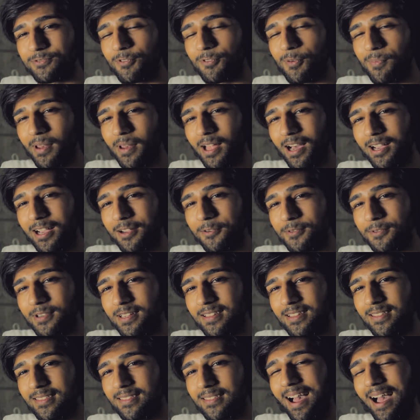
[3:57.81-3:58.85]
reply
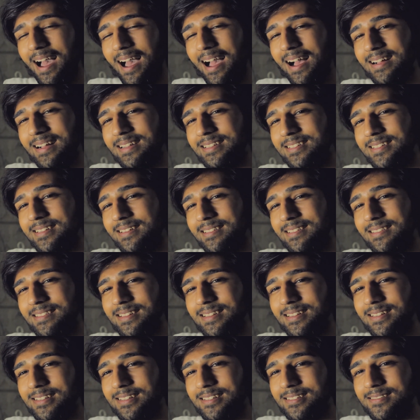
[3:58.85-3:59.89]
with,
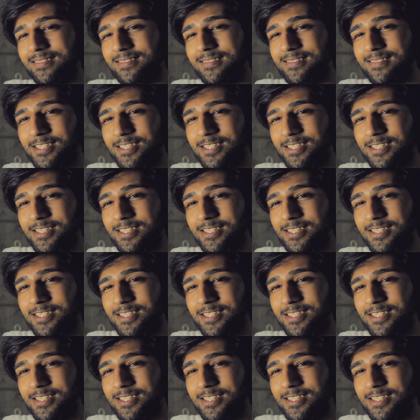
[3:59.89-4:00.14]
nothing,